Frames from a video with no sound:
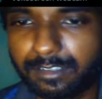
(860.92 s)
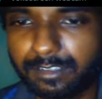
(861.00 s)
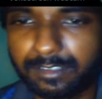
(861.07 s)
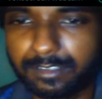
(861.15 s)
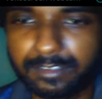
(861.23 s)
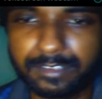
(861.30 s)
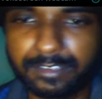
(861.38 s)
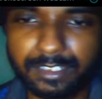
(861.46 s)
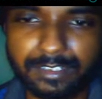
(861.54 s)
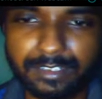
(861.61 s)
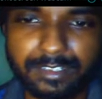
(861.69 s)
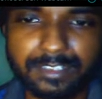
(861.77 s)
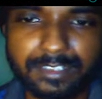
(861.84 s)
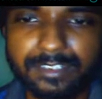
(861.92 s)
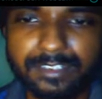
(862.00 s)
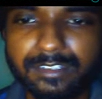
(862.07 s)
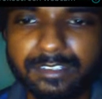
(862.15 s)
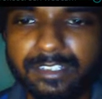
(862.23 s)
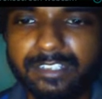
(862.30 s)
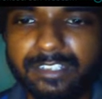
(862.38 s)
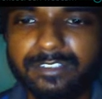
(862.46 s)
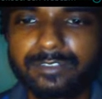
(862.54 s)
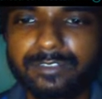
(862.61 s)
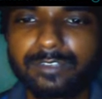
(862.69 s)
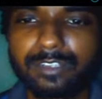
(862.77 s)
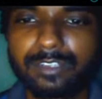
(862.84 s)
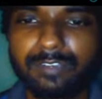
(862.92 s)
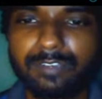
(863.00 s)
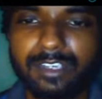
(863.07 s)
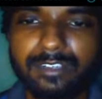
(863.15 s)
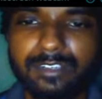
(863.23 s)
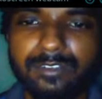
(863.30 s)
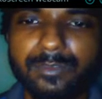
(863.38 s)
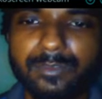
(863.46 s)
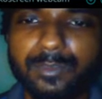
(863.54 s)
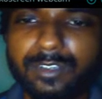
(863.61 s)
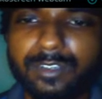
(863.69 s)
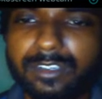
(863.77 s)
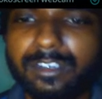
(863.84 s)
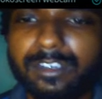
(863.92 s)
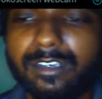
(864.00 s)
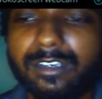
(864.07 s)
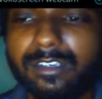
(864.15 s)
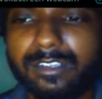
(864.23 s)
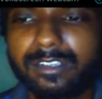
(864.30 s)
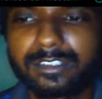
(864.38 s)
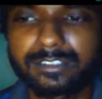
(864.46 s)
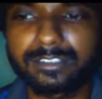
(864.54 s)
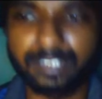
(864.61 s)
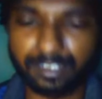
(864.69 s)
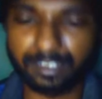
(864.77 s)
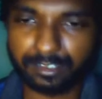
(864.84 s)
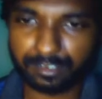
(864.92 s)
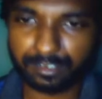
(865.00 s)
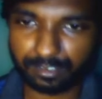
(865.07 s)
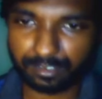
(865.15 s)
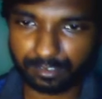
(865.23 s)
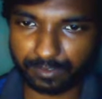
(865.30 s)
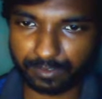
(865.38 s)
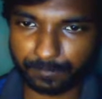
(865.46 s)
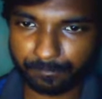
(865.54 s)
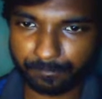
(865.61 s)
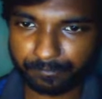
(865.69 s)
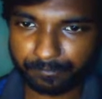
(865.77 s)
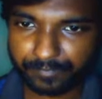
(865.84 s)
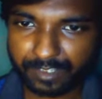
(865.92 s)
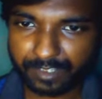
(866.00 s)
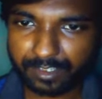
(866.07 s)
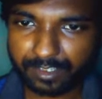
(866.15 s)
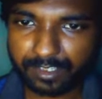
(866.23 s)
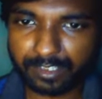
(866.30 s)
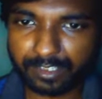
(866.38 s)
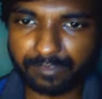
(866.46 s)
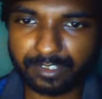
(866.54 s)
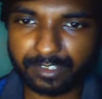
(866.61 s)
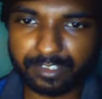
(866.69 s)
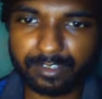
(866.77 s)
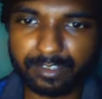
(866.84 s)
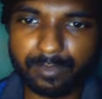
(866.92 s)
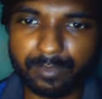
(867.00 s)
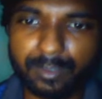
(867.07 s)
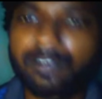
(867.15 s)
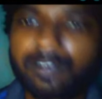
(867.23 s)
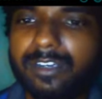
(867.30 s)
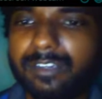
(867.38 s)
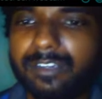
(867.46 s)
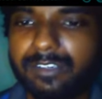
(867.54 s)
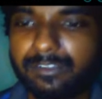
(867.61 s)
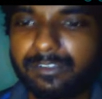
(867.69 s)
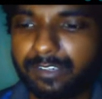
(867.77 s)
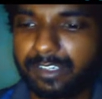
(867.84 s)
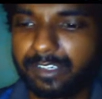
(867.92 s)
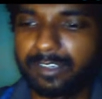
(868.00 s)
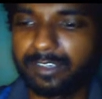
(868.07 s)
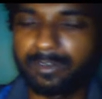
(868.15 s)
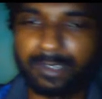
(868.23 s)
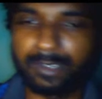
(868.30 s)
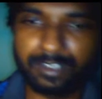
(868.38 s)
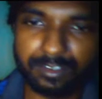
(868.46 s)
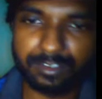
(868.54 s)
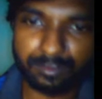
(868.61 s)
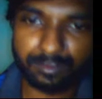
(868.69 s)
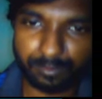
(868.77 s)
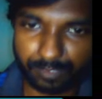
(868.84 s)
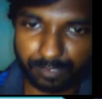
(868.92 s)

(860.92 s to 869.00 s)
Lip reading: then it doesn't needs to require to put single inverted comma or a double inverted comma. Okay,